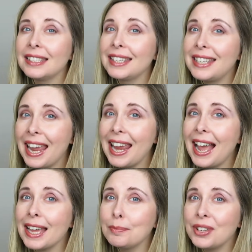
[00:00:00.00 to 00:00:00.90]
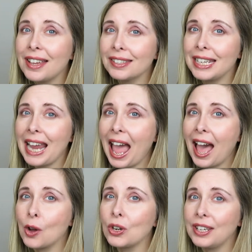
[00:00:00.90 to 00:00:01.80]
Today I am testing
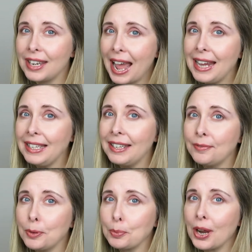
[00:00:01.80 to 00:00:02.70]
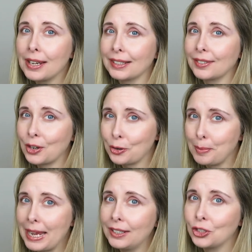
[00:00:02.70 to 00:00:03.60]
out 9 different products that are
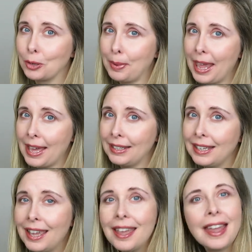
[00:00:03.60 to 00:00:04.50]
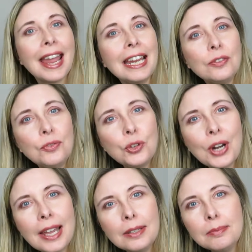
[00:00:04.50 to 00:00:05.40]
made in Japan, 8
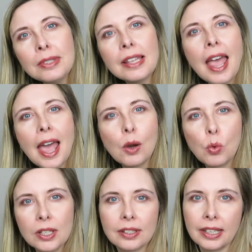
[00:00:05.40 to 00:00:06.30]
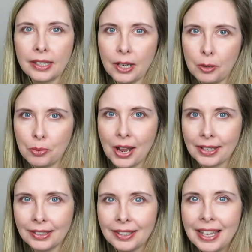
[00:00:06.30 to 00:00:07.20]
food items and 1 skincare
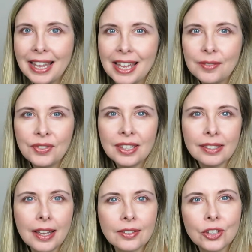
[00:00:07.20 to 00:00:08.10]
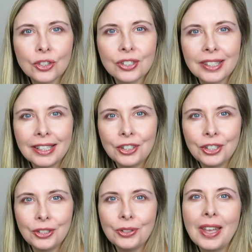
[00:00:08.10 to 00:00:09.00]
product. If this sounds interesting
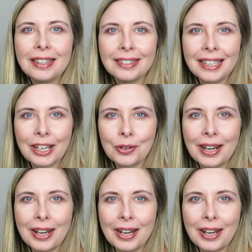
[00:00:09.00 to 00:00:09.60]
to you, stick